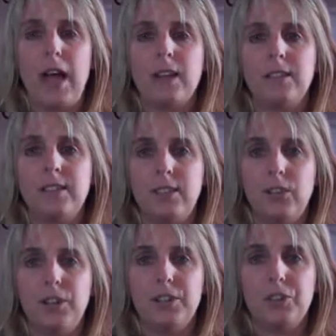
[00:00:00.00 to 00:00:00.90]
lack
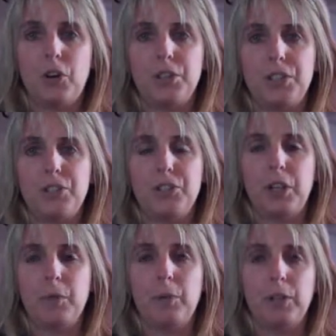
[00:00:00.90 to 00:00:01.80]
serious
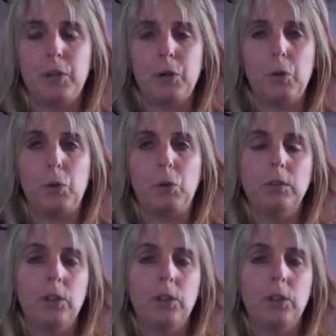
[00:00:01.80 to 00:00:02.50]
artistic, political,